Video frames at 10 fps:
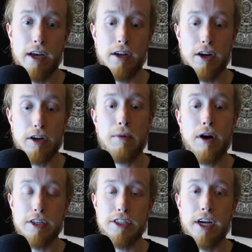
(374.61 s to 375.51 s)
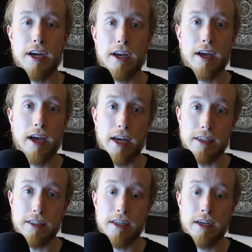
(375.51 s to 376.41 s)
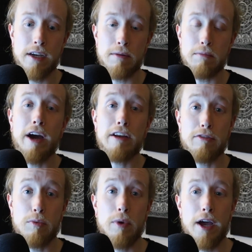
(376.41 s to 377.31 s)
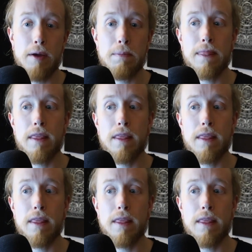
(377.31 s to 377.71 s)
and unapologetic and mindful way.